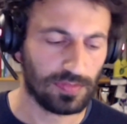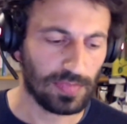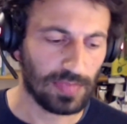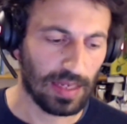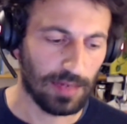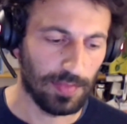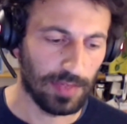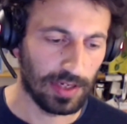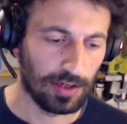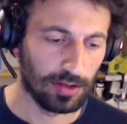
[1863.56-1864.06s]

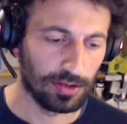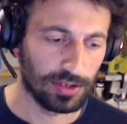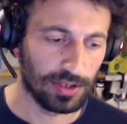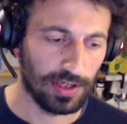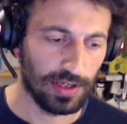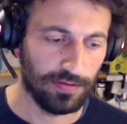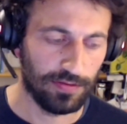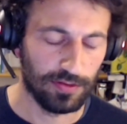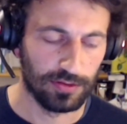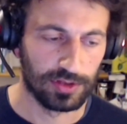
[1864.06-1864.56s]
Because
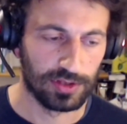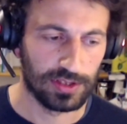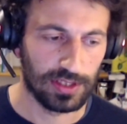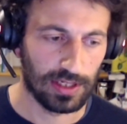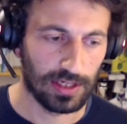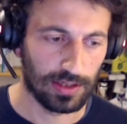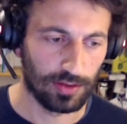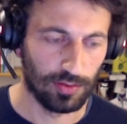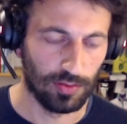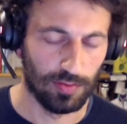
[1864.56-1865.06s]
if you
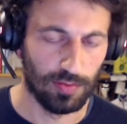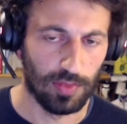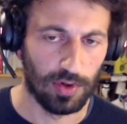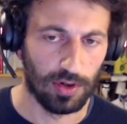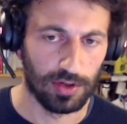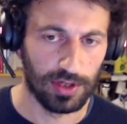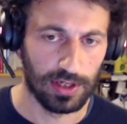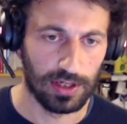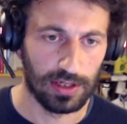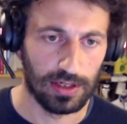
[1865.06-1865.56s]
start to
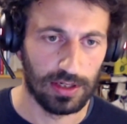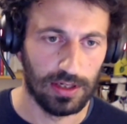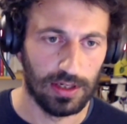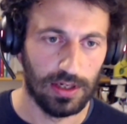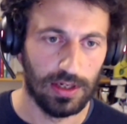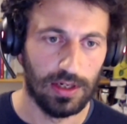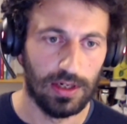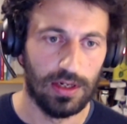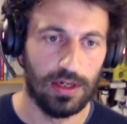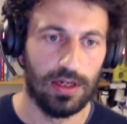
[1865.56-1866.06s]
model
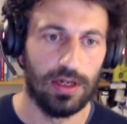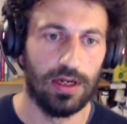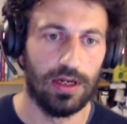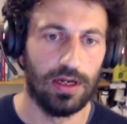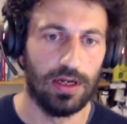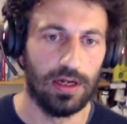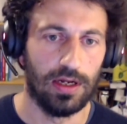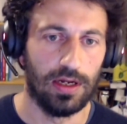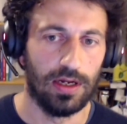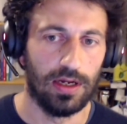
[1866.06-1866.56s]

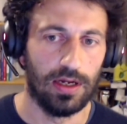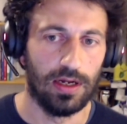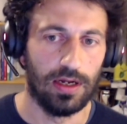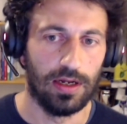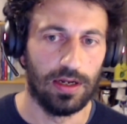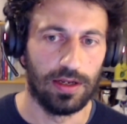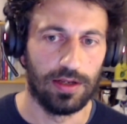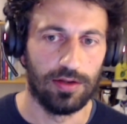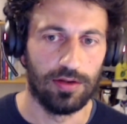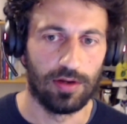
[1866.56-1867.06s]

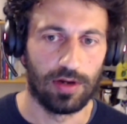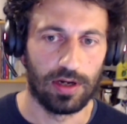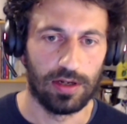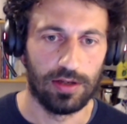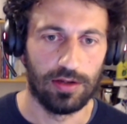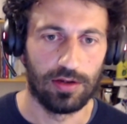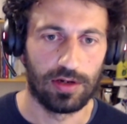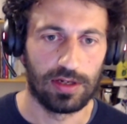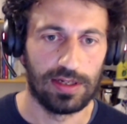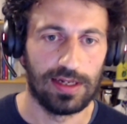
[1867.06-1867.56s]
your
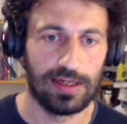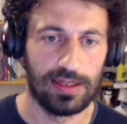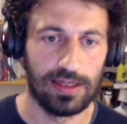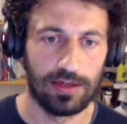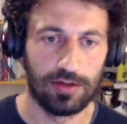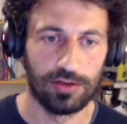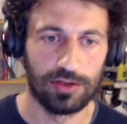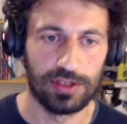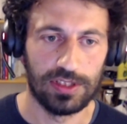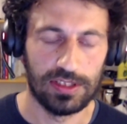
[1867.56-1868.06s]
data
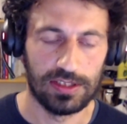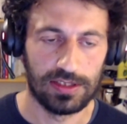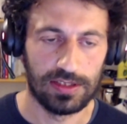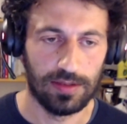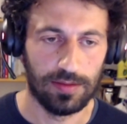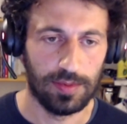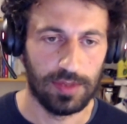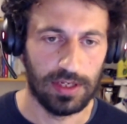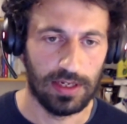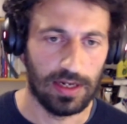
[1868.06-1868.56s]

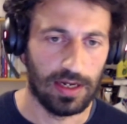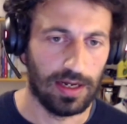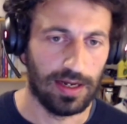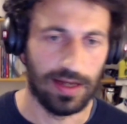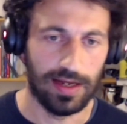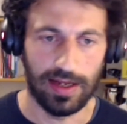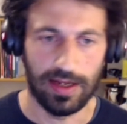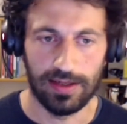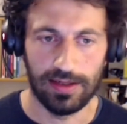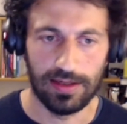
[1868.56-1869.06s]
ecosystem in an
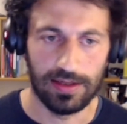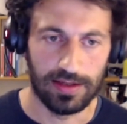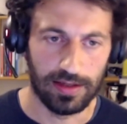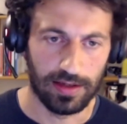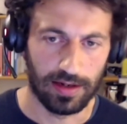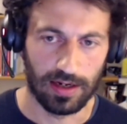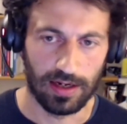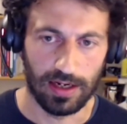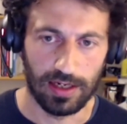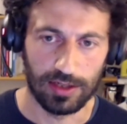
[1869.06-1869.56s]
entity
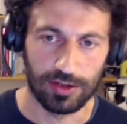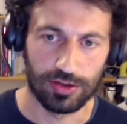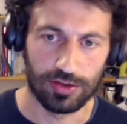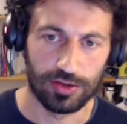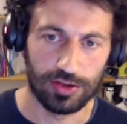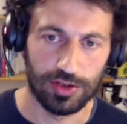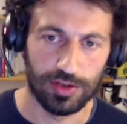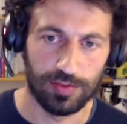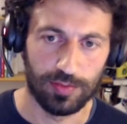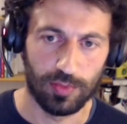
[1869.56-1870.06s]

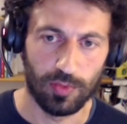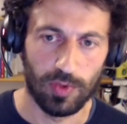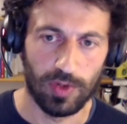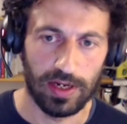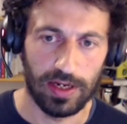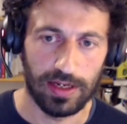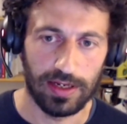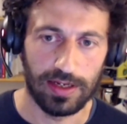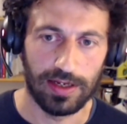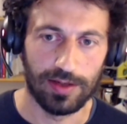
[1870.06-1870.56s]
relationship
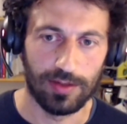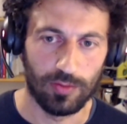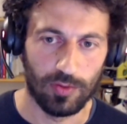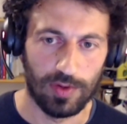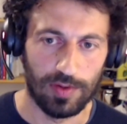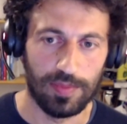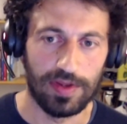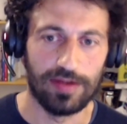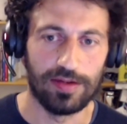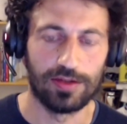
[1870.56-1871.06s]
way, it
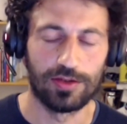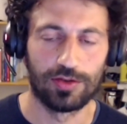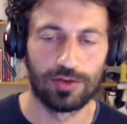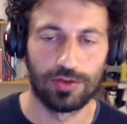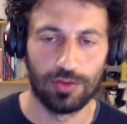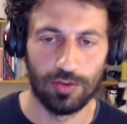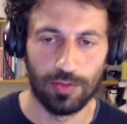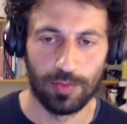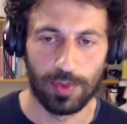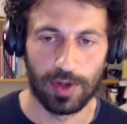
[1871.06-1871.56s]
will be
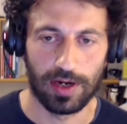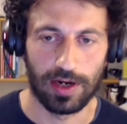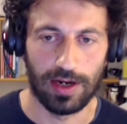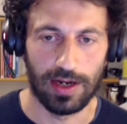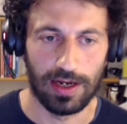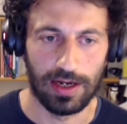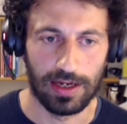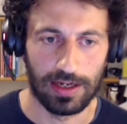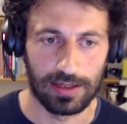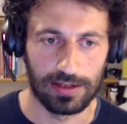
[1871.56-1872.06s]
super
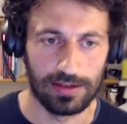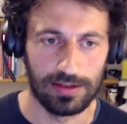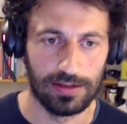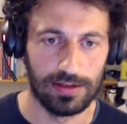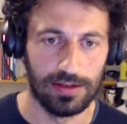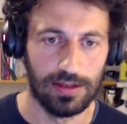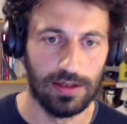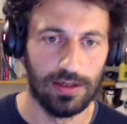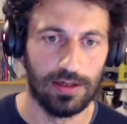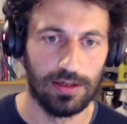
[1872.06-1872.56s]
hard
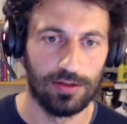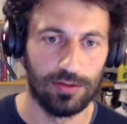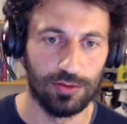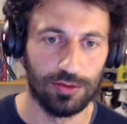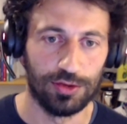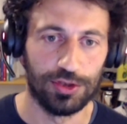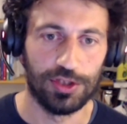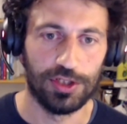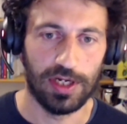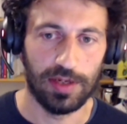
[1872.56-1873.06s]
to
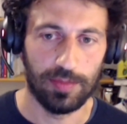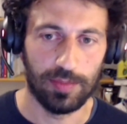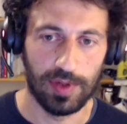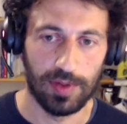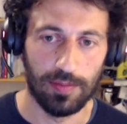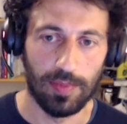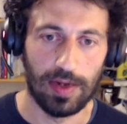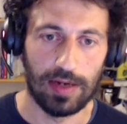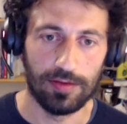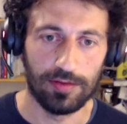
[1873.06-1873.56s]
shape the
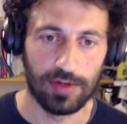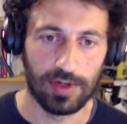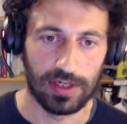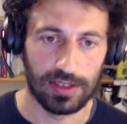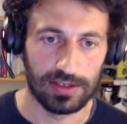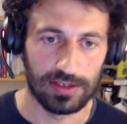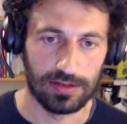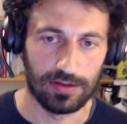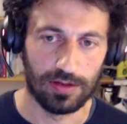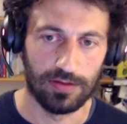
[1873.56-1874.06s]

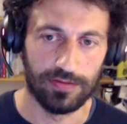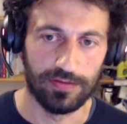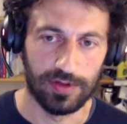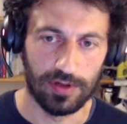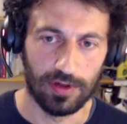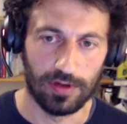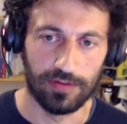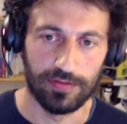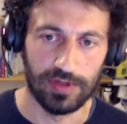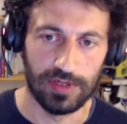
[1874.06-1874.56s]
boundaries
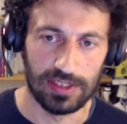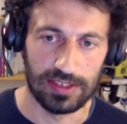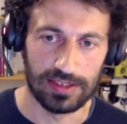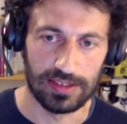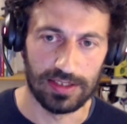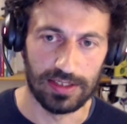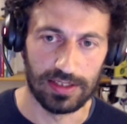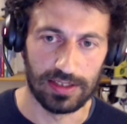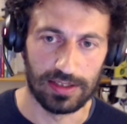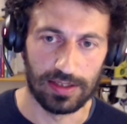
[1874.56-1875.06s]
of this
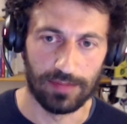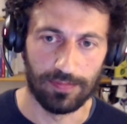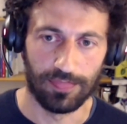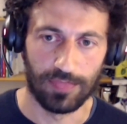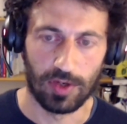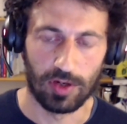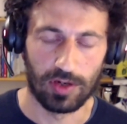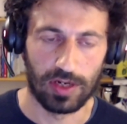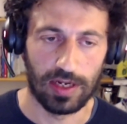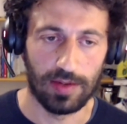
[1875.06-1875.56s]
data.
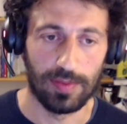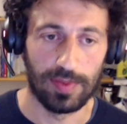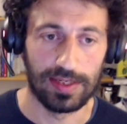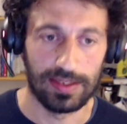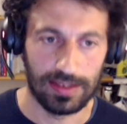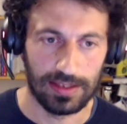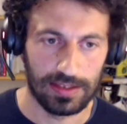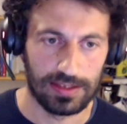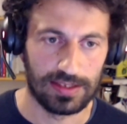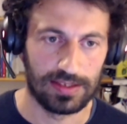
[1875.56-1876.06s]
Okay, but
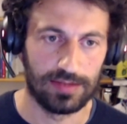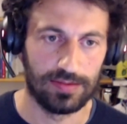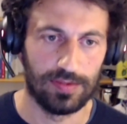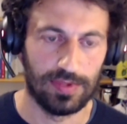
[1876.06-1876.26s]
it's